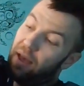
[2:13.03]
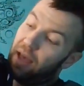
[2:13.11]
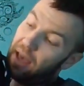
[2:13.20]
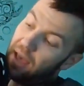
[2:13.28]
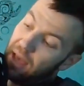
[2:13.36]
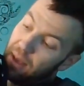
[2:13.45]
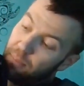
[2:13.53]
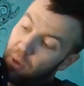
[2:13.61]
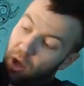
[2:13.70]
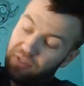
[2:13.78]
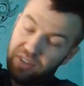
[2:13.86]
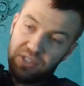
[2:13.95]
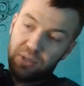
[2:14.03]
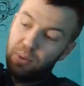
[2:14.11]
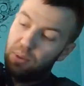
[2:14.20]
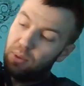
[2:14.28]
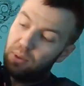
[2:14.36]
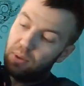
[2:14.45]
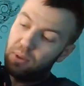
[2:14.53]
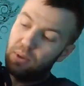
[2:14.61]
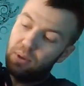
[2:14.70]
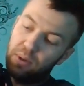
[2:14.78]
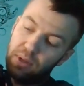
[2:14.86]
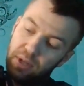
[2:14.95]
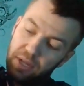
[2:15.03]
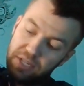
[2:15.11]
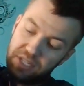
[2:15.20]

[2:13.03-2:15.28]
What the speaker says: Hey, multi-tool,